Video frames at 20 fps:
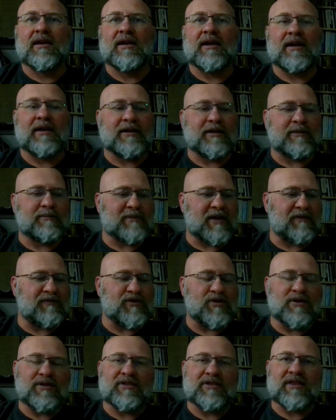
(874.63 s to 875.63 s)
If
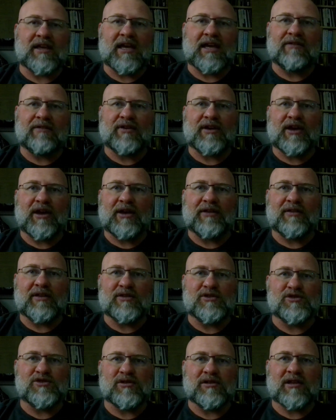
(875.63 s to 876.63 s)
you can think of a gun
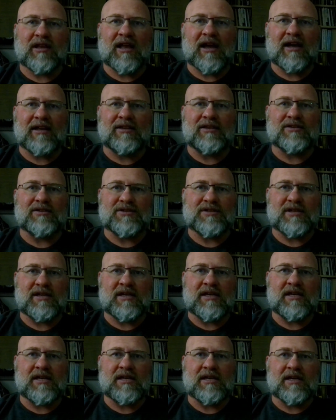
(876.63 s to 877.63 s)
that you'd like to
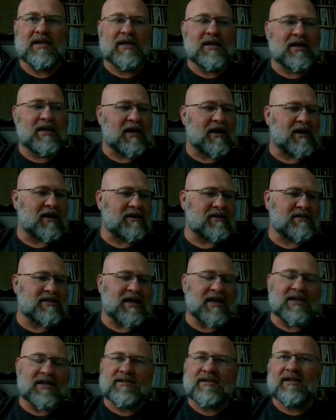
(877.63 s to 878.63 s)
see
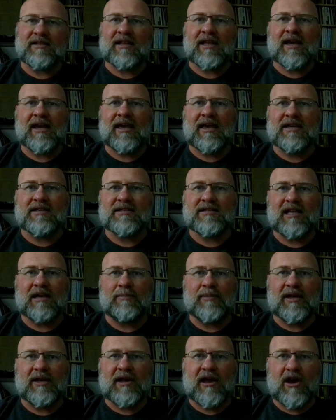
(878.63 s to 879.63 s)
tested like this,
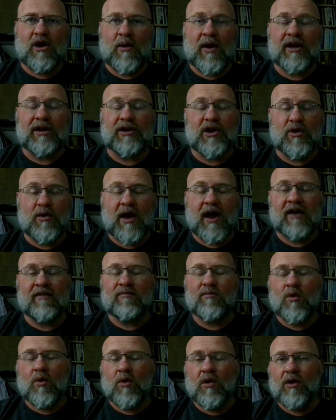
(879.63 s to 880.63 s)
let me know. I do have
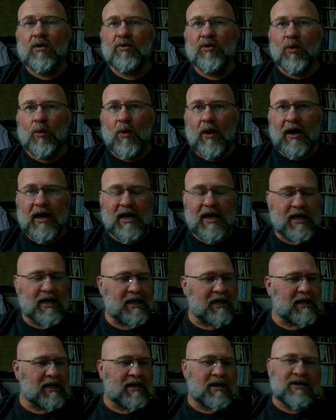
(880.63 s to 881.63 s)
more on the way.
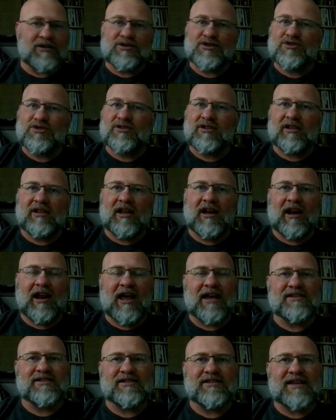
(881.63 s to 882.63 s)
Just a little
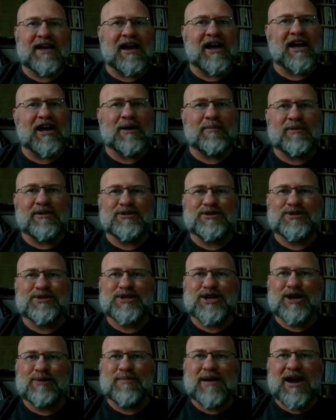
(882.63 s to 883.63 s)
as a time. I just
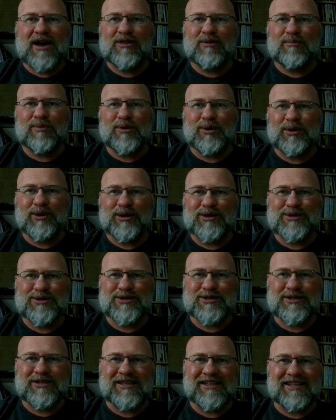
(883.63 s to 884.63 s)
got to buy the
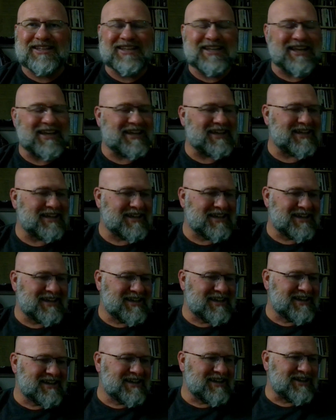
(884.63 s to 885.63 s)
bullets
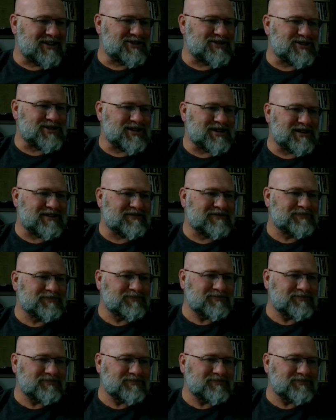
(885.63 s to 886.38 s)
and stuff.